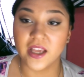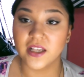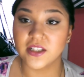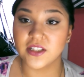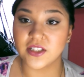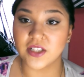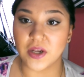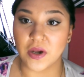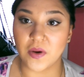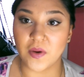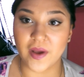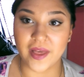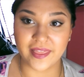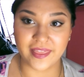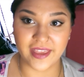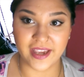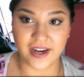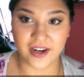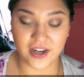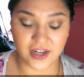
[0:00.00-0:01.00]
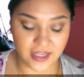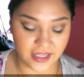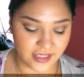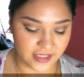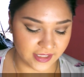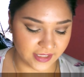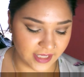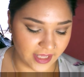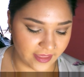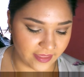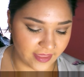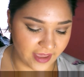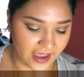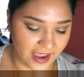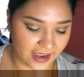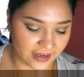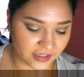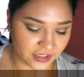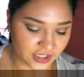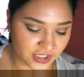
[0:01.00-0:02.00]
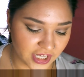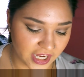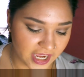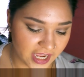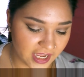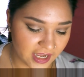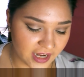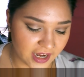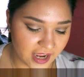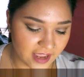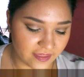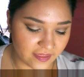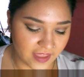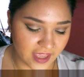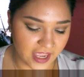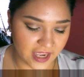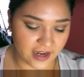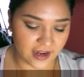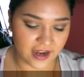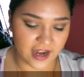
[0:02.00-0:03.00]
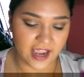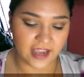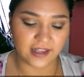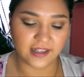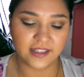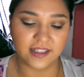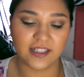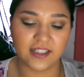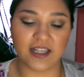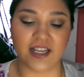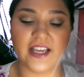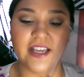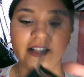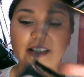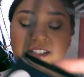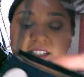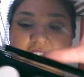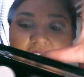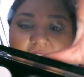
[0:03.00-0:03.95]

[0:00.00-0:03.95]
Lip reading: So there is that shade, and then next is